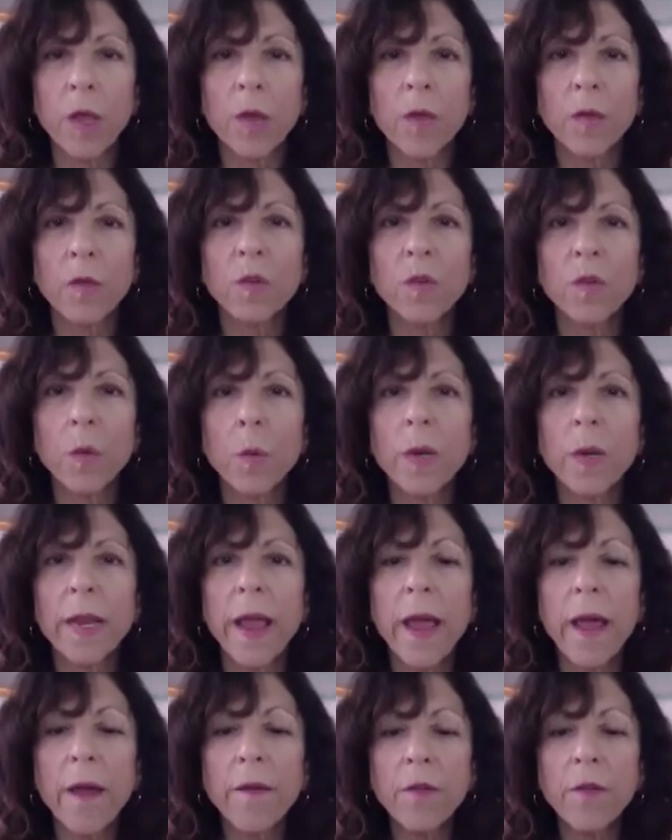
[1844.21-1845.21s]
So
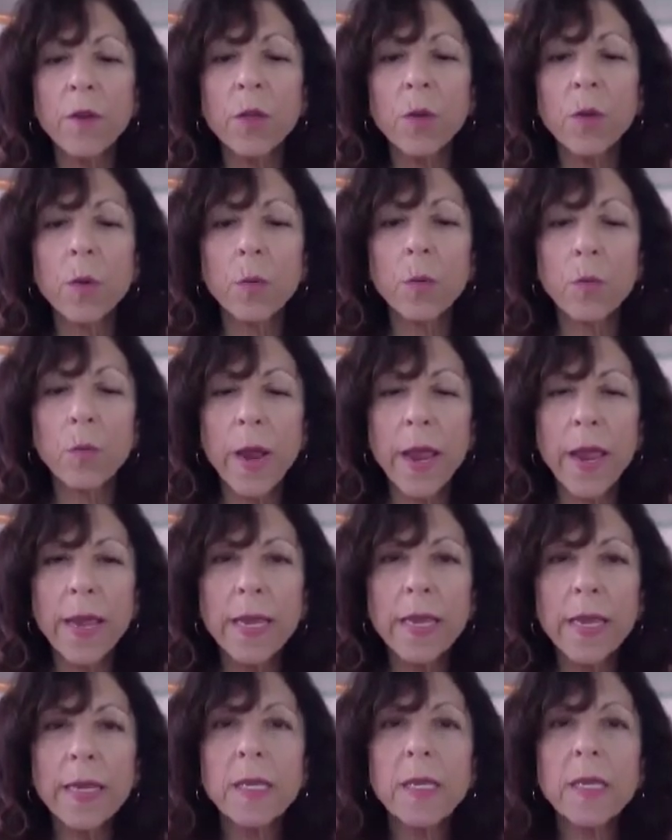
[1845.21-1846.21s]
whatever you were
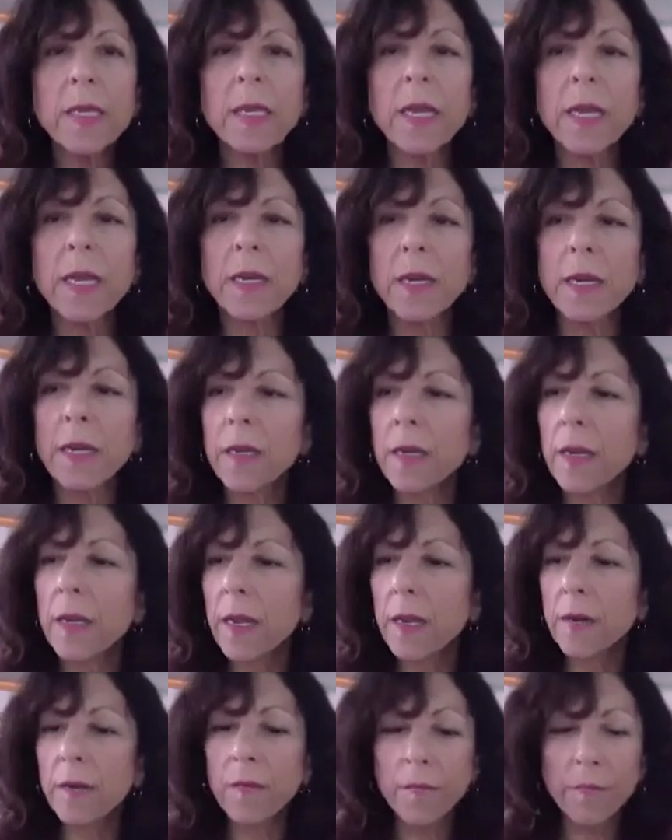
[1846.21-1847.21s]
raised
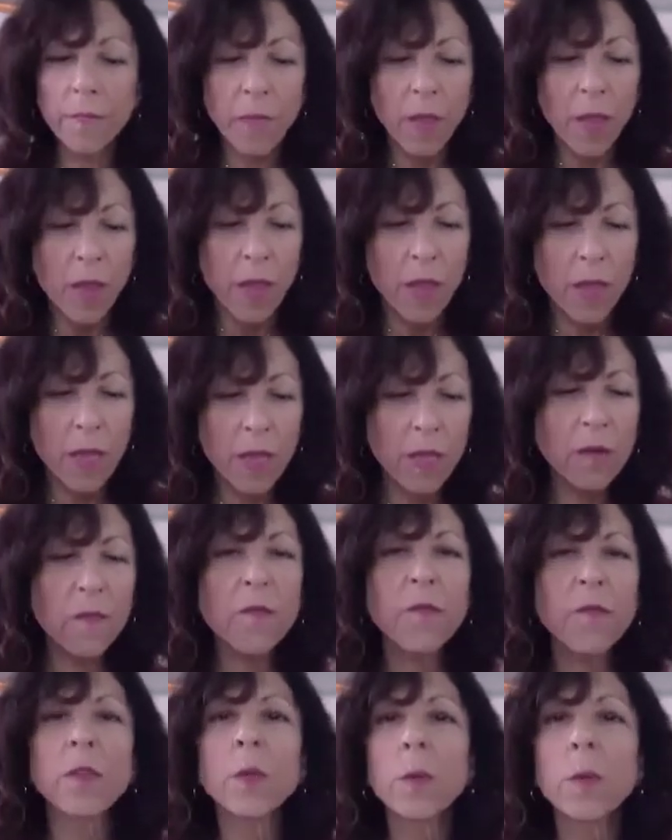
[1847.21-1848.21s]
and
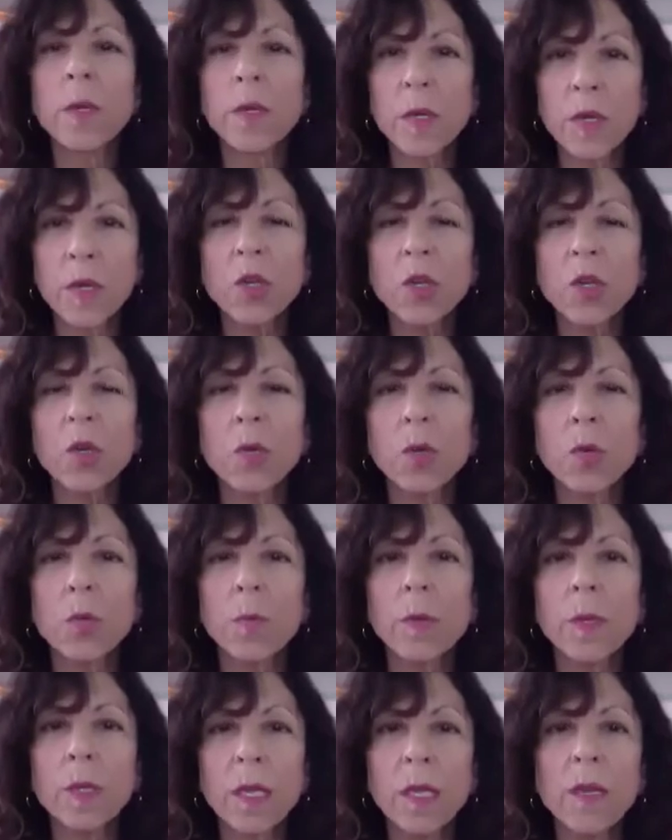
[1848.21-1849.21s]
influenced to
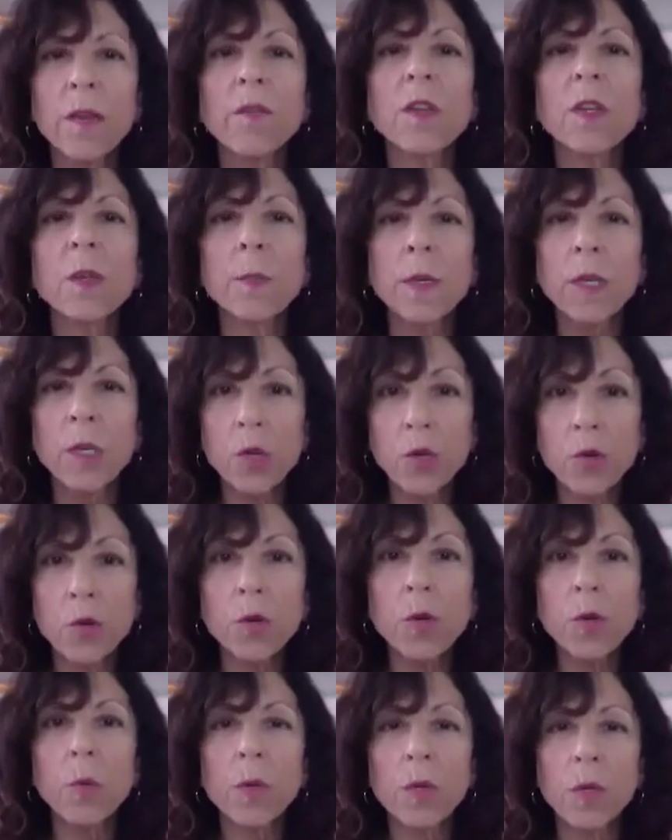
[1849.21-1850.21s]
believe to be
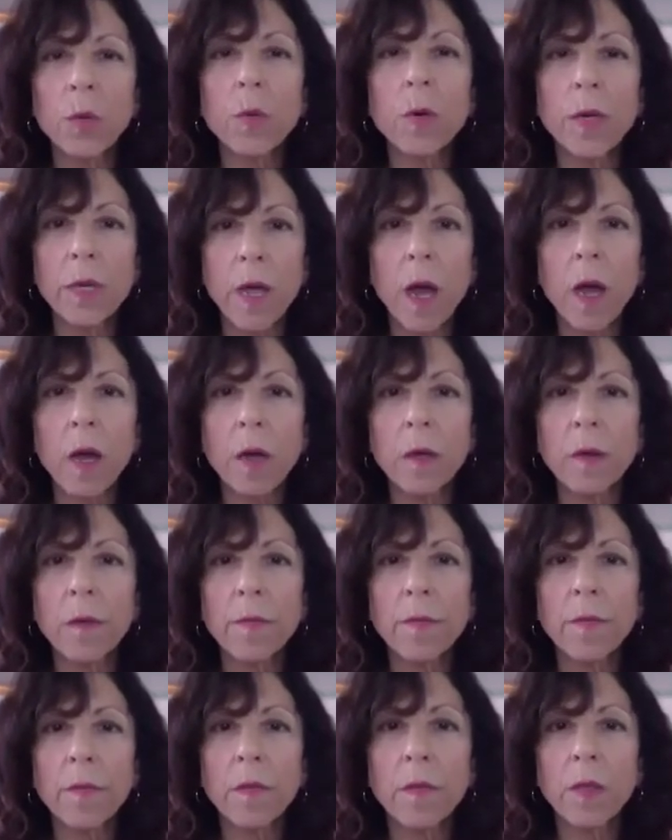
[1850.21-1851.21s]
true when you were young,
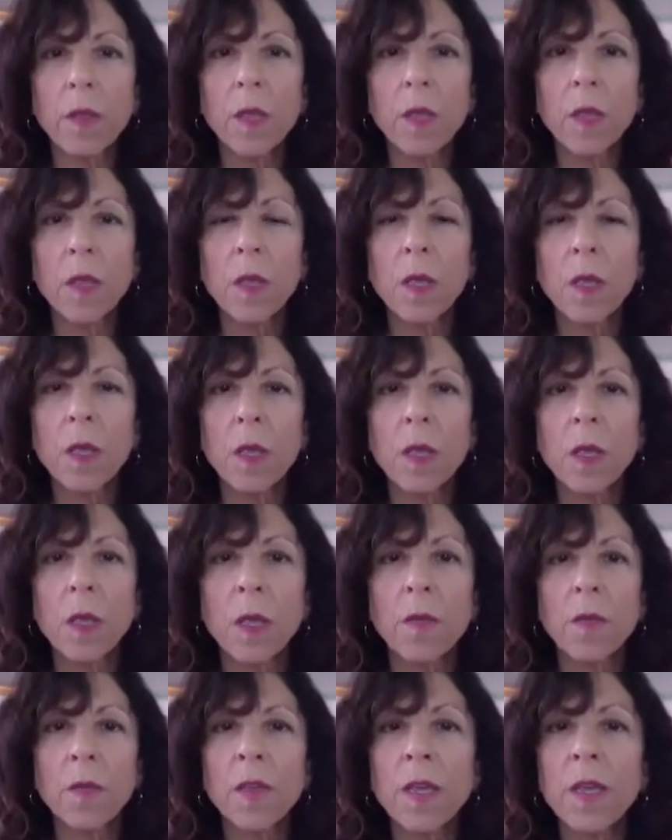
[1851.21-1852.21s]

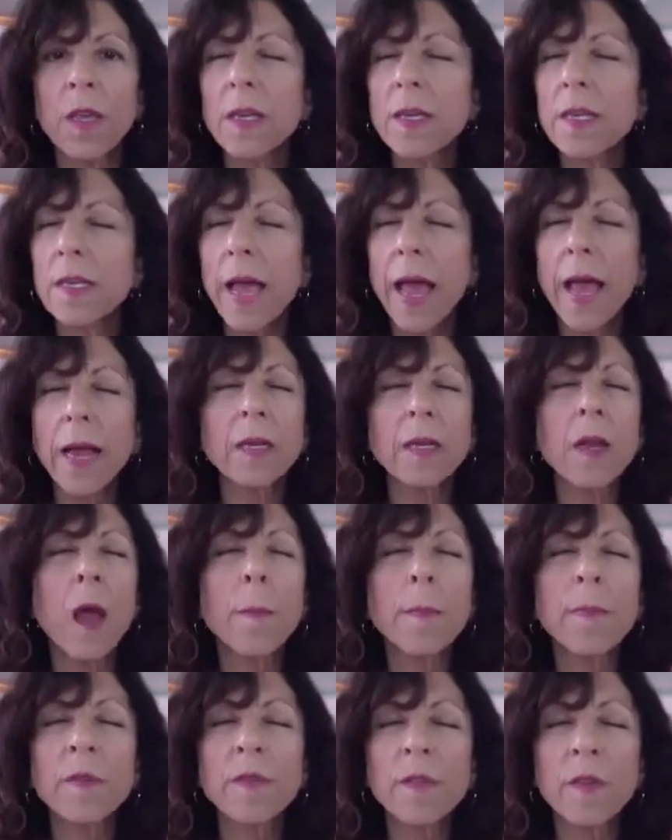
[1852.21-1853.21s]
the exact
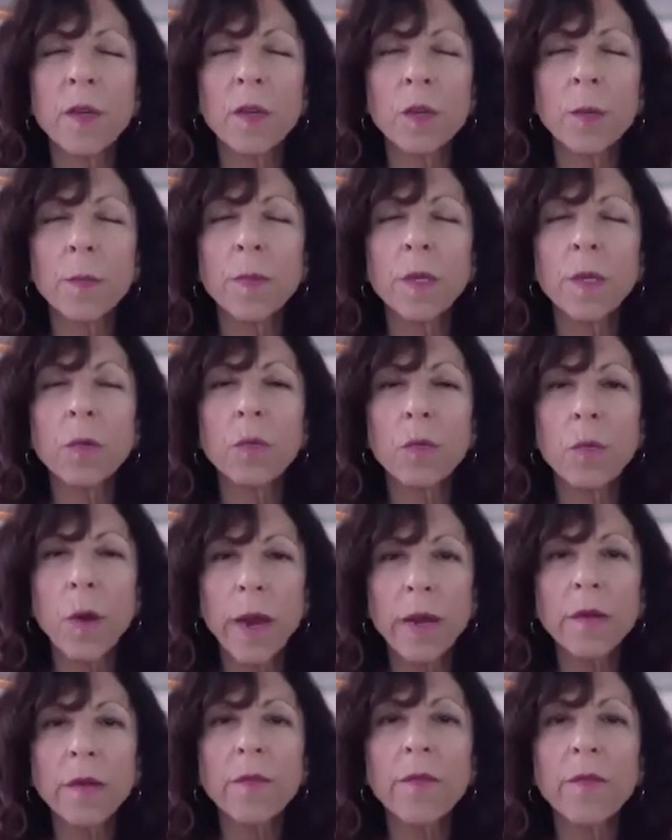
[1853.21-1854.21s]
opposite could be
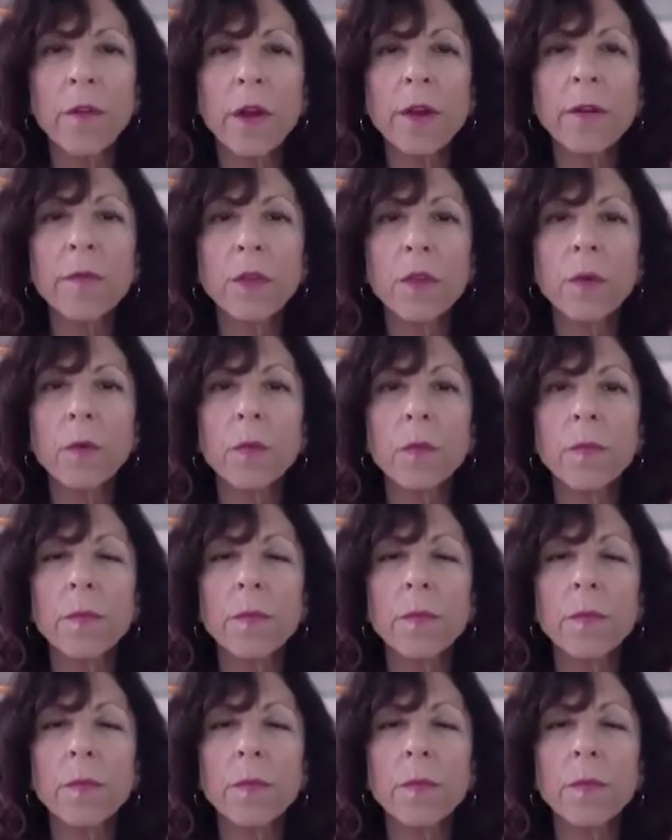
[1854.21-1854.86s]
right in front of you.